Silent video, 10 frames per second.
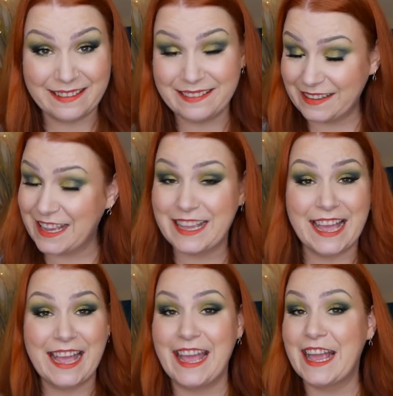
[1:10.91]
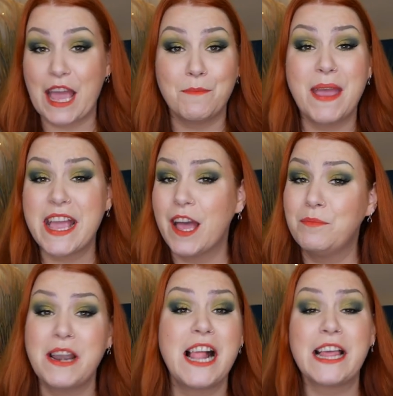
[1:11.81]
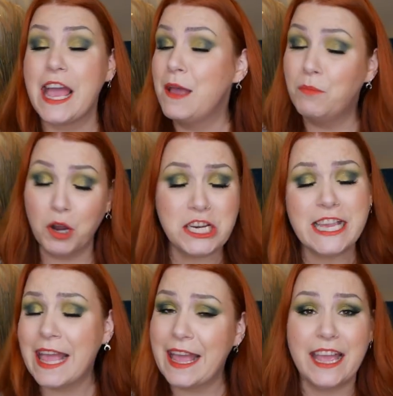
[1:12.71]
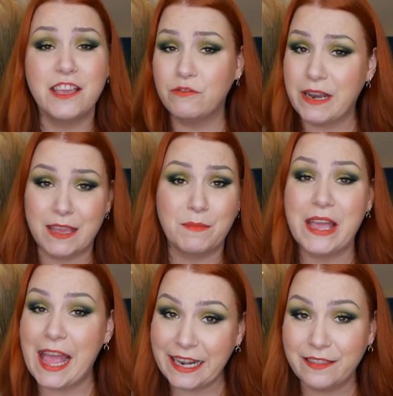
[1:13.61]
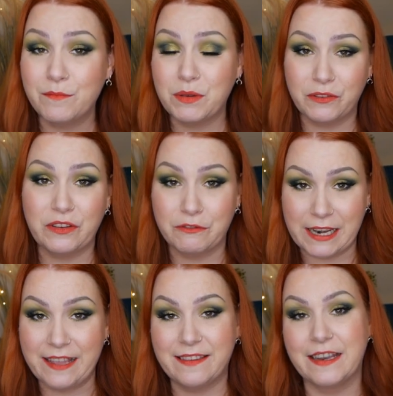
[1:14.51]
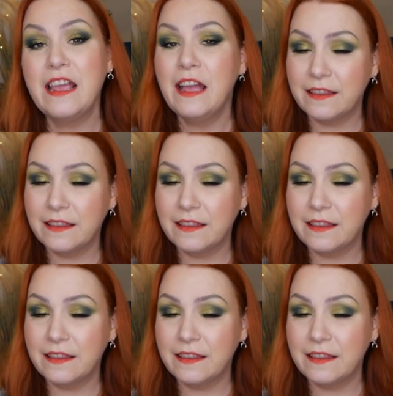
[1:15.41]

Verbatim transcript: skincare, hair care, makeup, nail care, body care, you name it, anything beauty related,